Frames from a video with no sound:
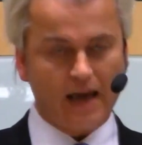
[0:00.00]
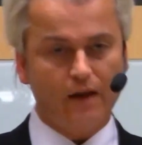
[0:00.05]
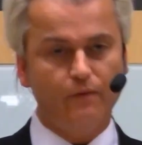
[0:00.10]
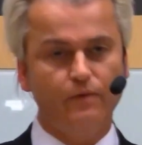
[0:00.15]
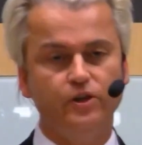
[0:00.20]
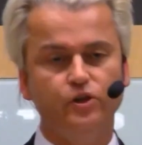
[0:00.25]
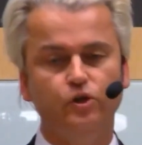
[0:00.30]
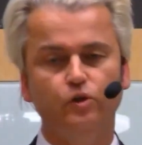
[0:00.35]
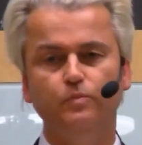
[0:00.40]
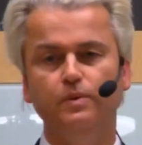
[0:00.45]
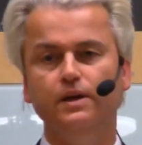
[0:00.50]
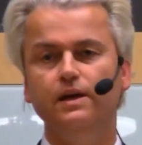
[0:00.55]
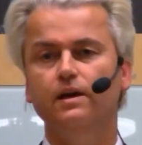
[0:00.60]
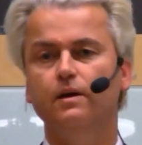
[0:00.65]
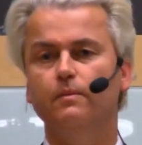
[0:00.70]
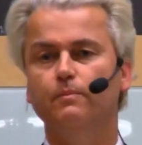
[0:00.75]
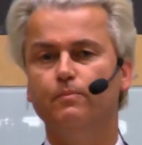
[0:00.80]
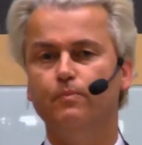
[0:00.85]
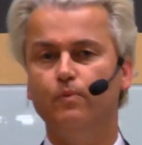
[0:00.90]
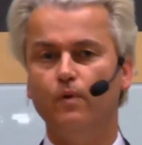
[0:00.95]
And we should
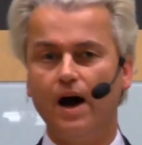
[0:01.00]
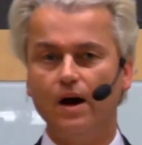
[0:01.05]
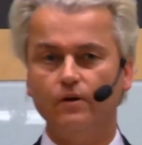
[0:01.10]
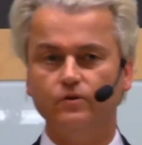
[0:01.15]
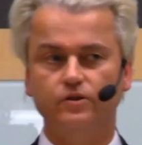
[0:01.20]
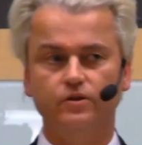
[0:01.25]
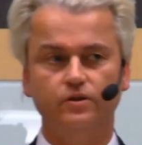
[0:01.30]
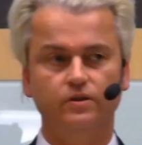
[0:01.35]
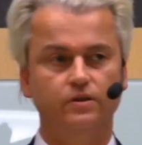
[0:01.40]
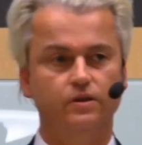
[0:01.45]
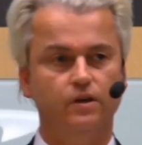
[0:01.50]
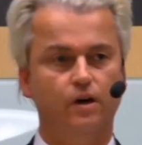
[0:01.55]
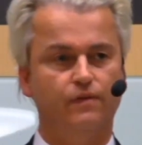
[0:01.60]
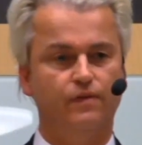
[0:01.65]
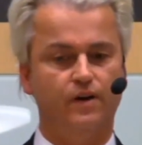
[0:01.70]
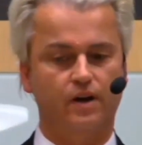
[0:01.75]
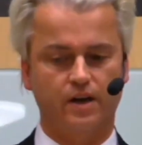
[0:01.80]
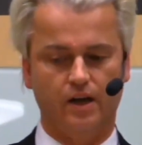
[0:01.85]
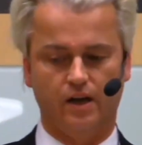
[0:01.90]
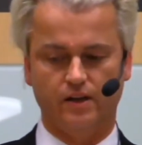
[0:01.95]
be proud
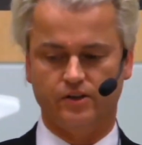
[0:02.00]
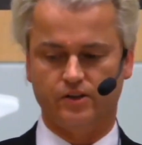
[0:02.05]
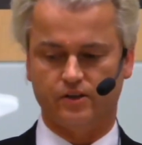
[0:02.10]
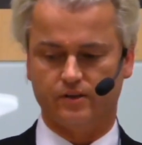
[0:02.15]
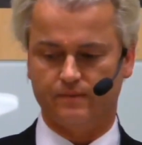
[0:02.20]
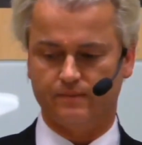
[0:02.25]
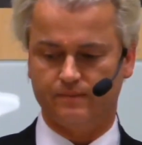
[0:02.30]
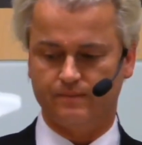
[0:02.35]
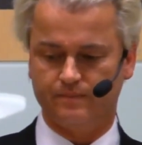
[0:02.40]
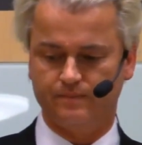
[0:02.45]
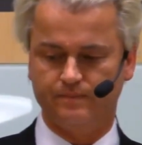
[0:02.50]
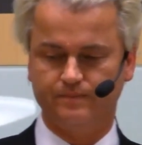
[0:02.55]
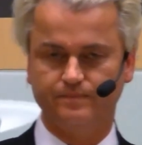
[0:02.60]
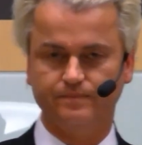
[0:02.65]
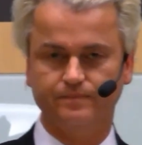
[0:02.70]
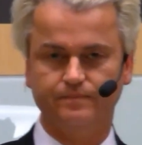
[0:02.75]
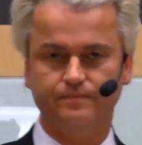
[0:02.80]
of our culture.